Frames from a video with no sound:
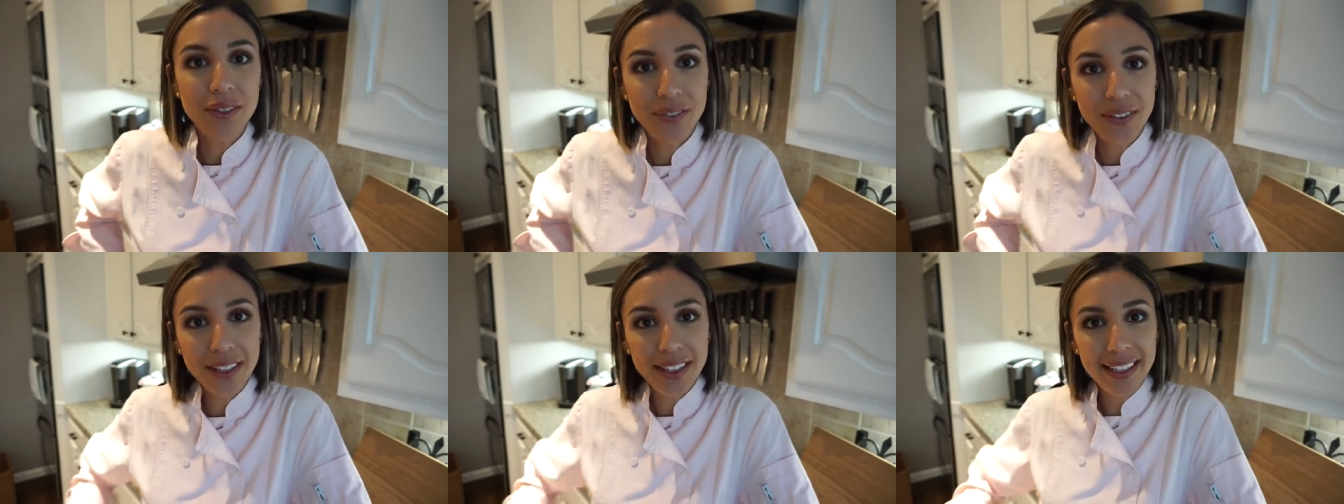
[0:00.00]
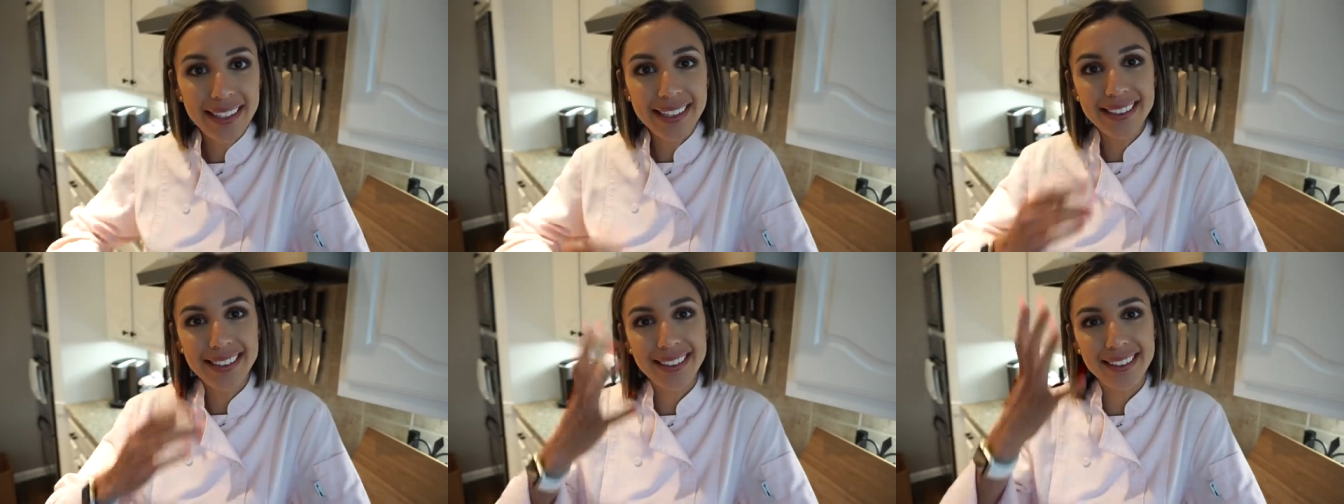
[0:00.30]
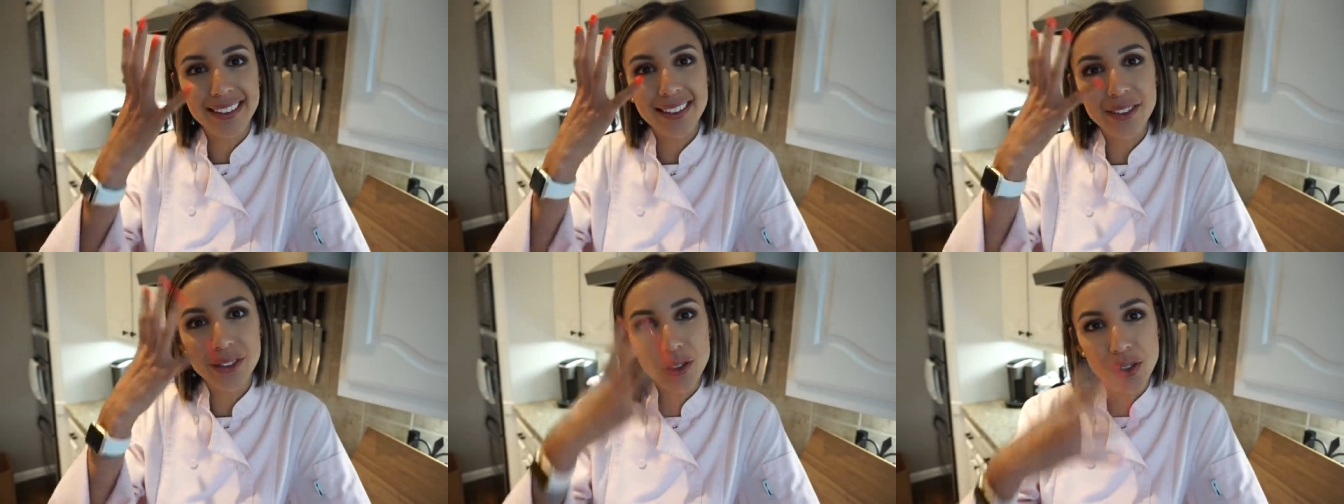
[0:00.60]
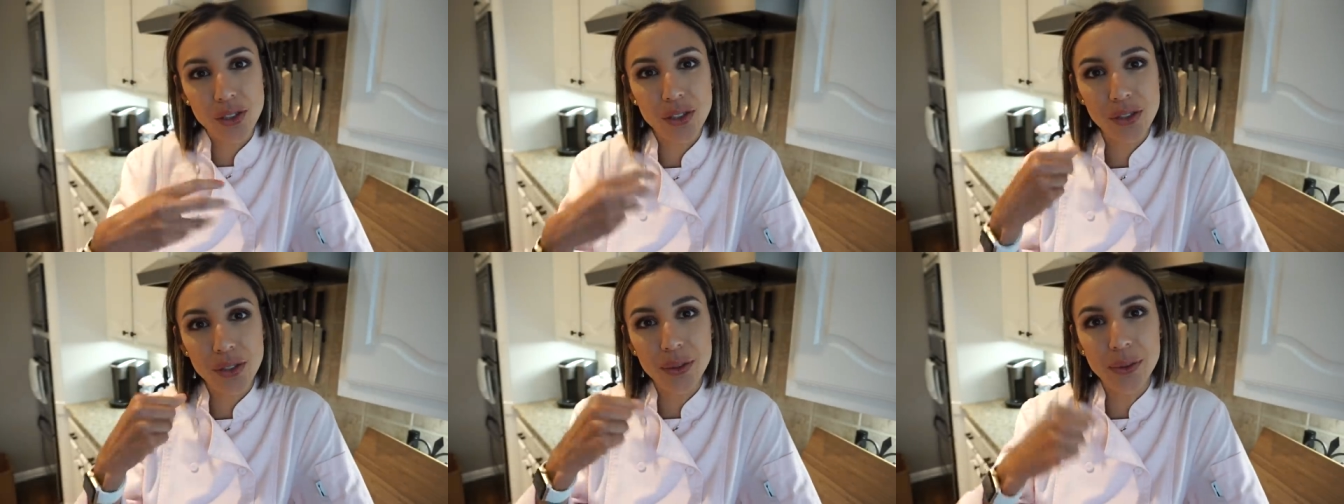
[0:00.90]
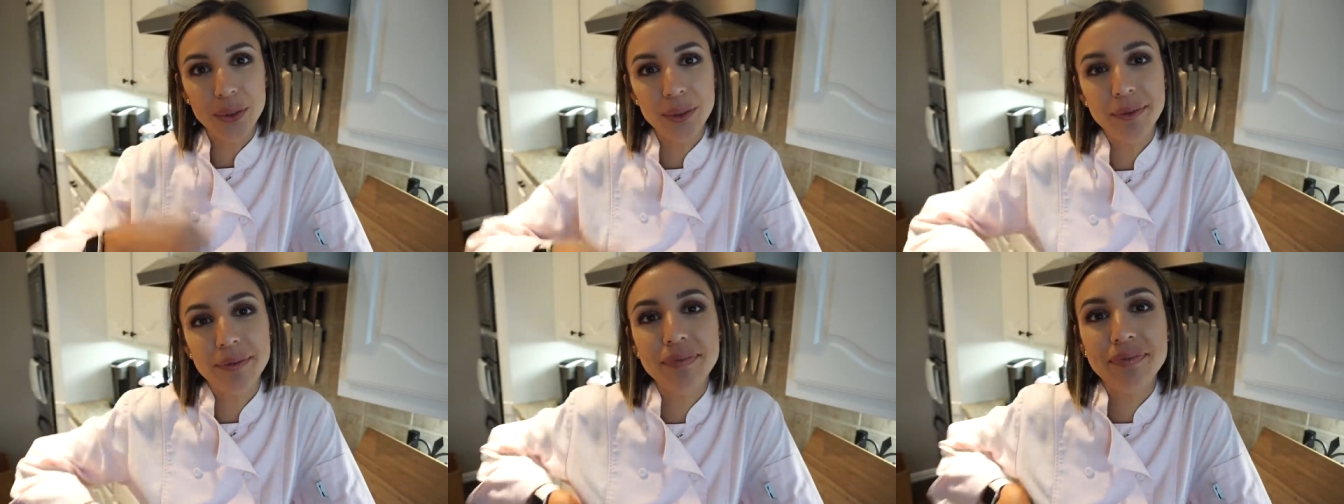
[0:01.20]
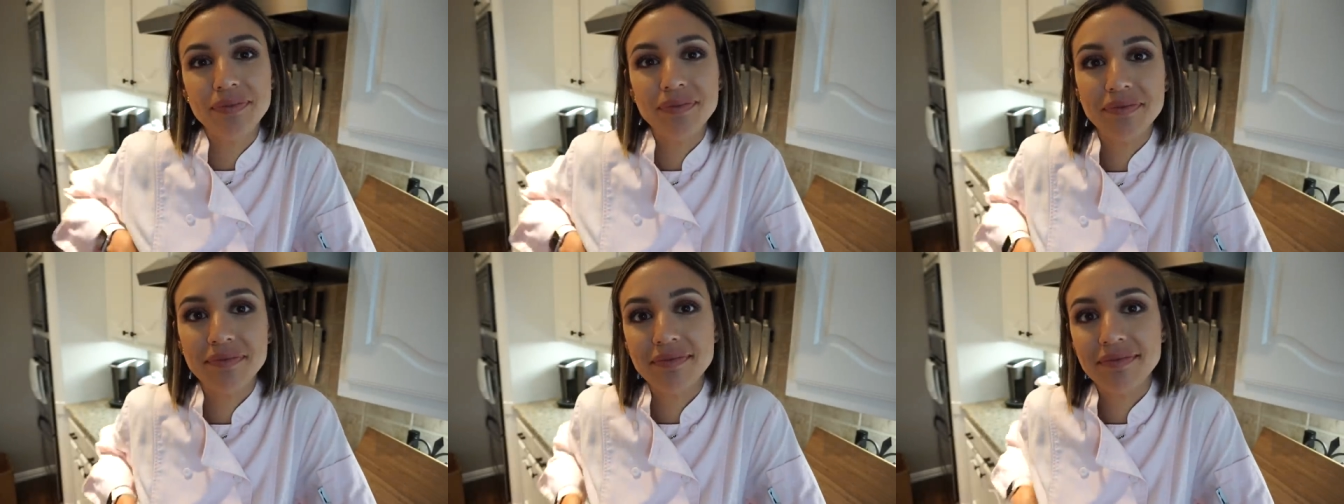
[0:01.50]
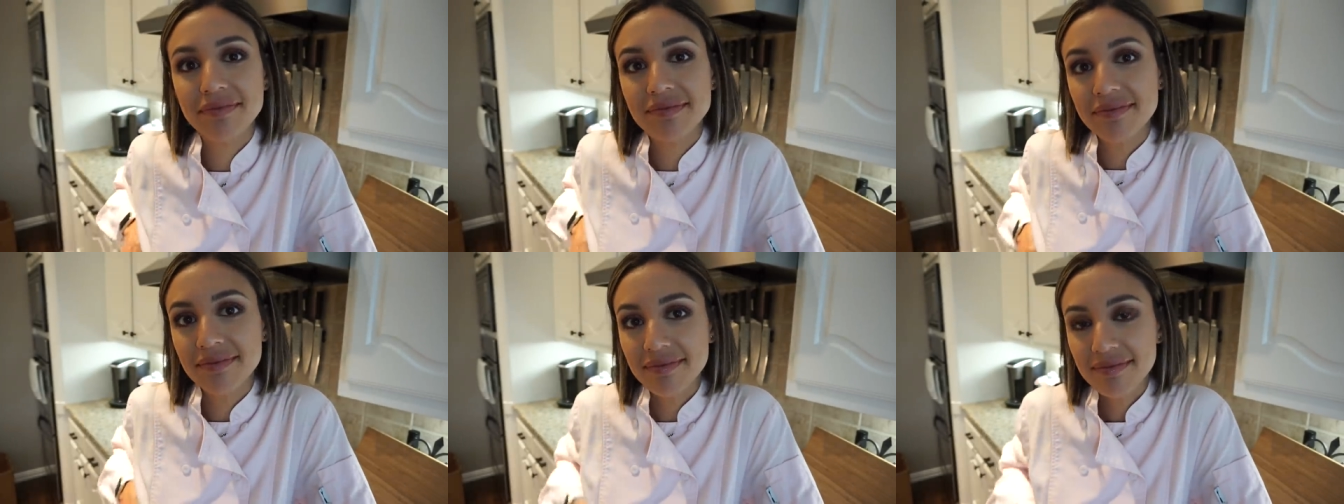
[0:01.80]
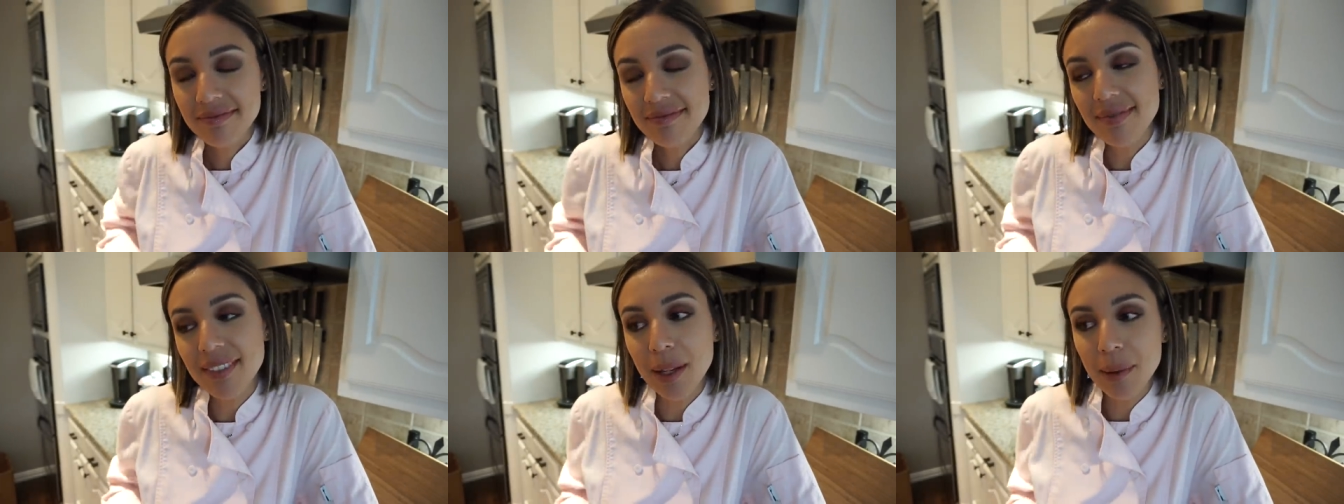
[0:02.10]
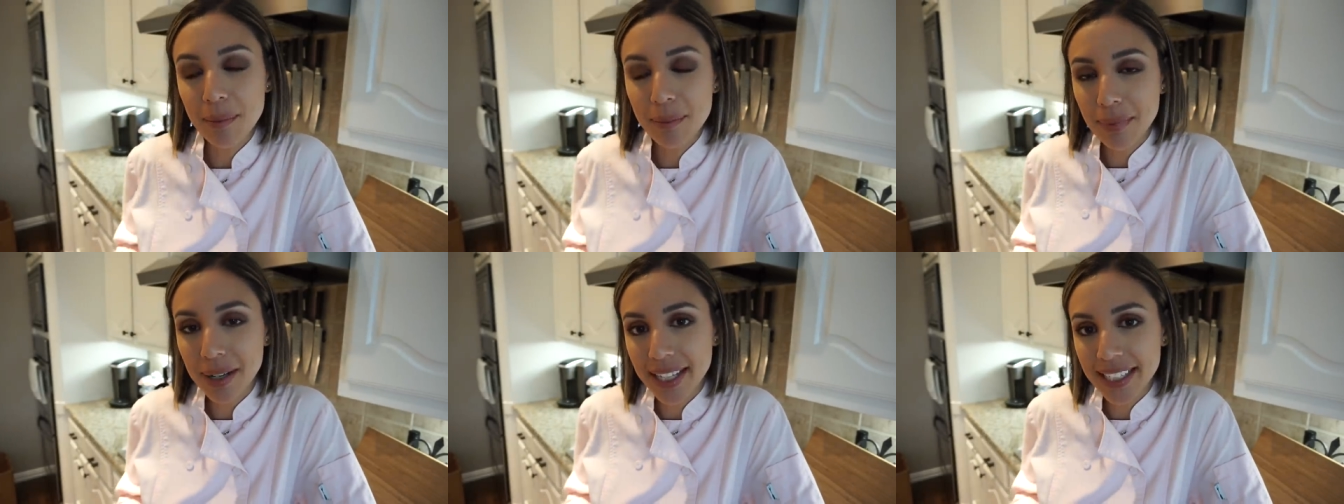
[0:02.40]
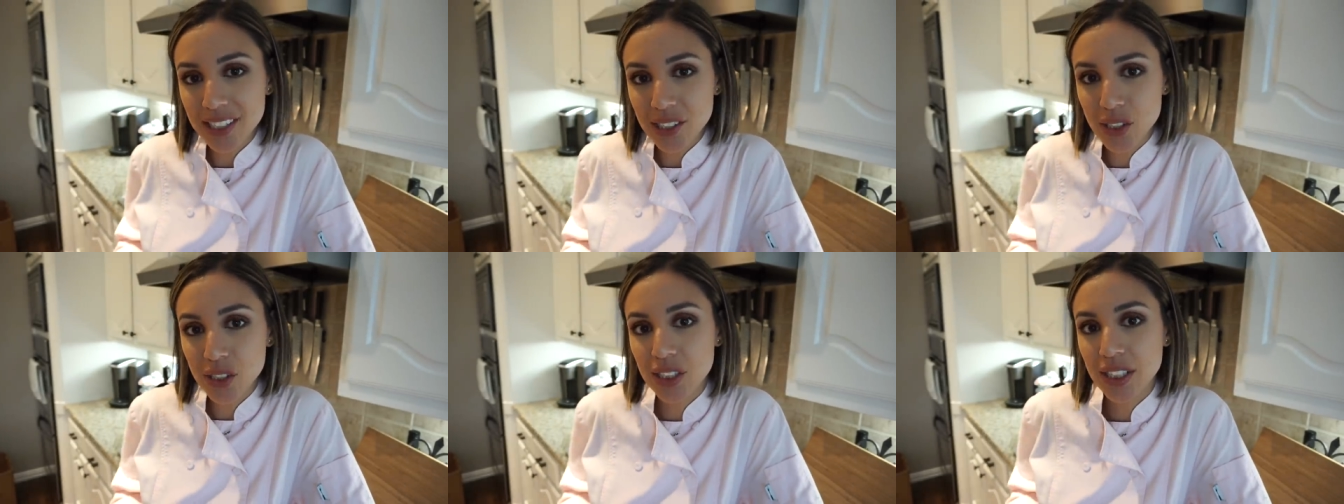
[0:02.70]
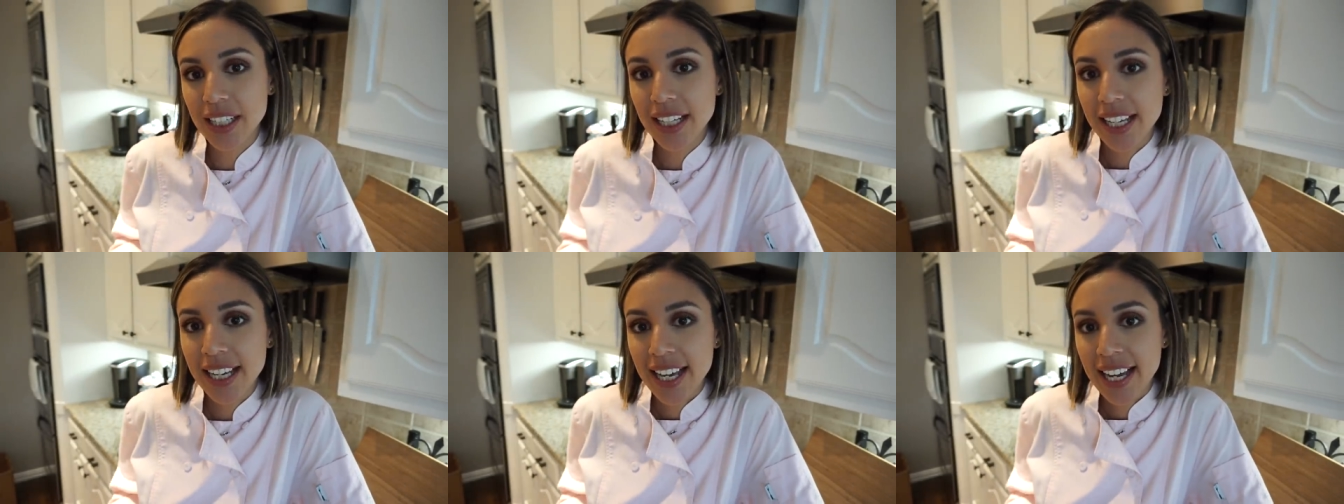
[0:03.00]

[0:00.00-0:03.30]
feel like it's a little too much.